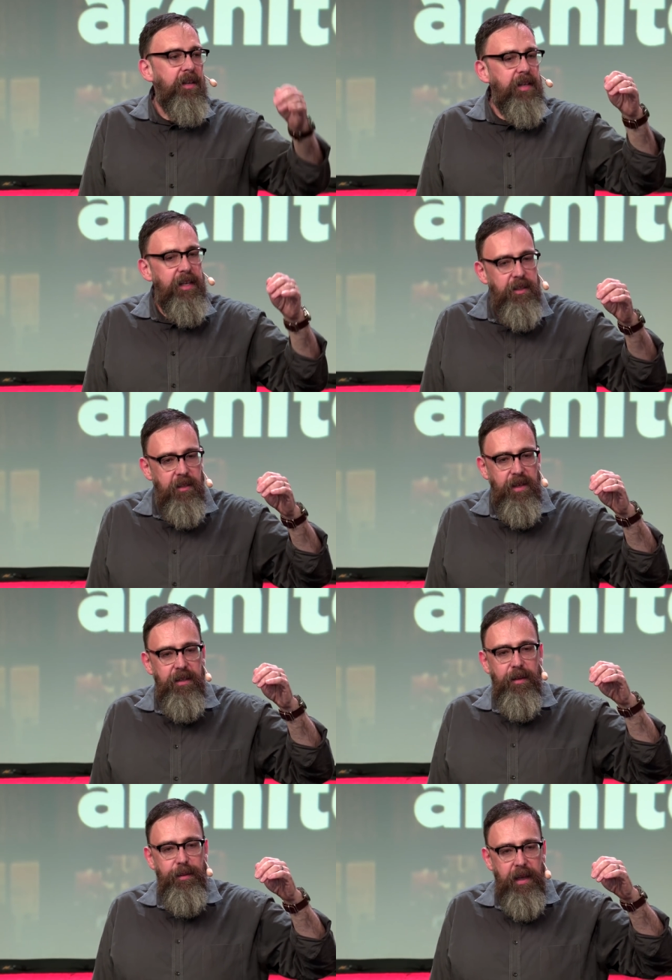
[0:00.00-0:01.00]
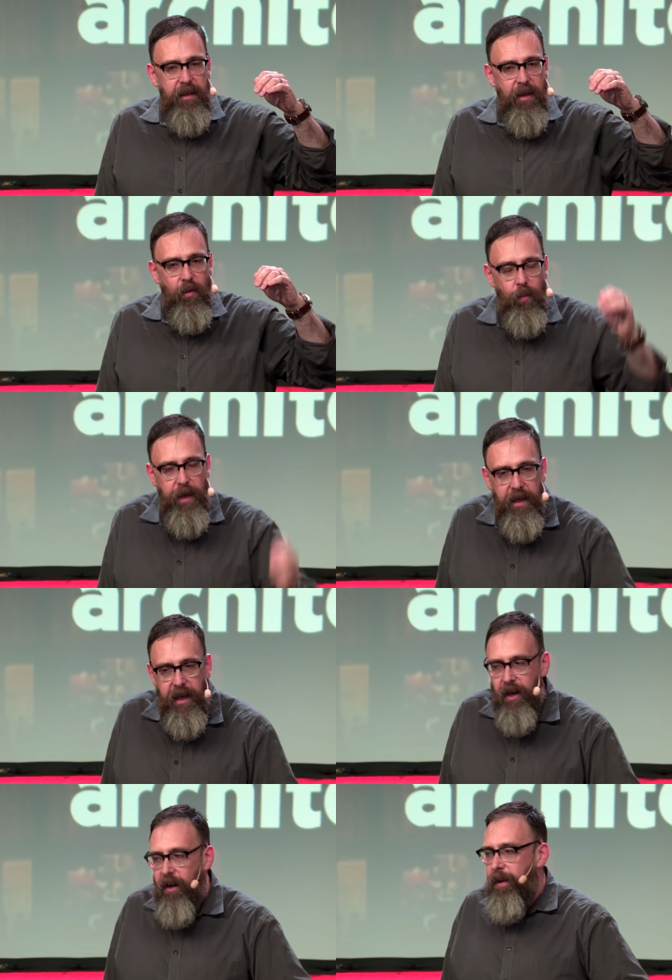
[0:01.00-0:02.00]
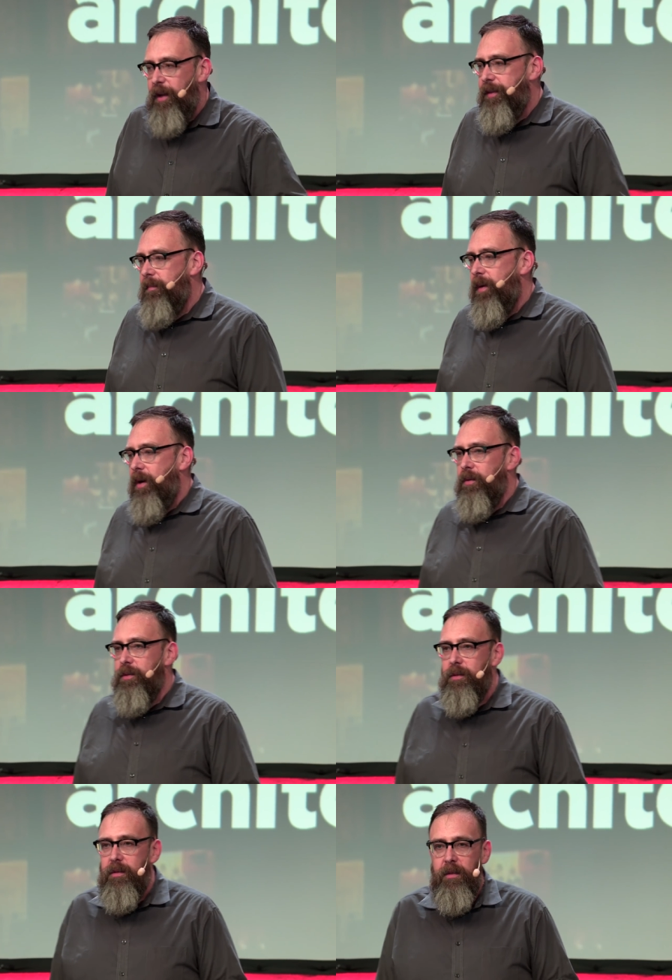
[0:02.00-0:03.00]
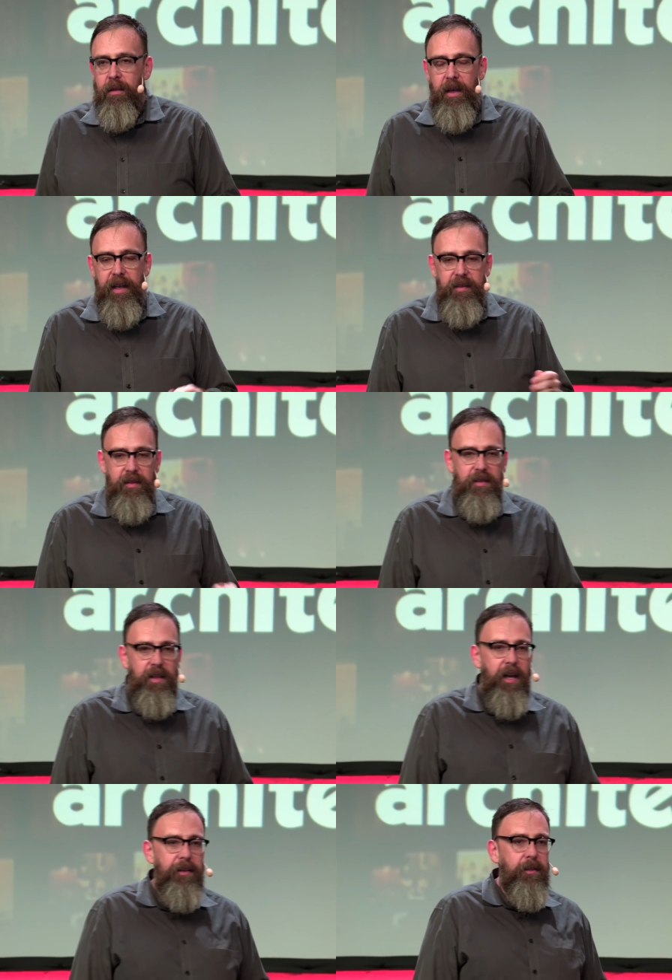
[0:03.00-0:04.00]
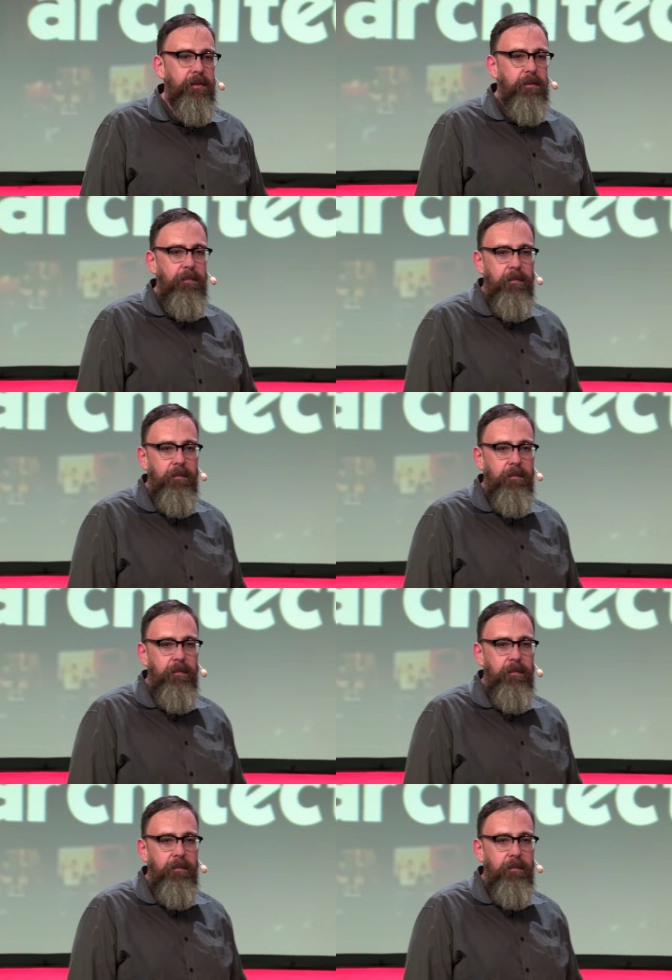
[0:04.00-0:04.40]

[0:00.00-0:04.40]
needs to be the thing that we care about the most as designers.